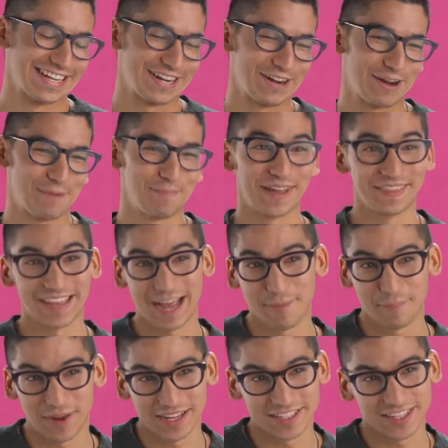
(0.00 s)
Bandeja
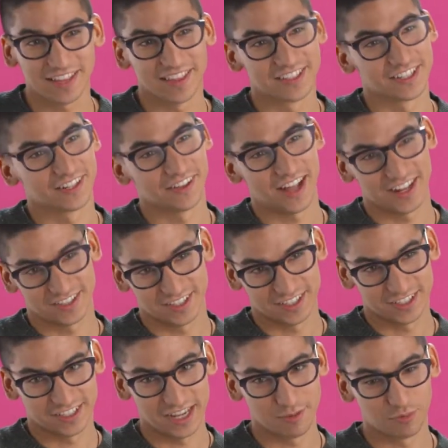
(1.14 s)
paisa, that's a classic
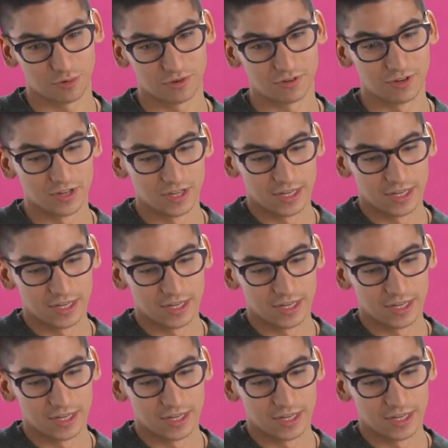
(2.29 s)
staple.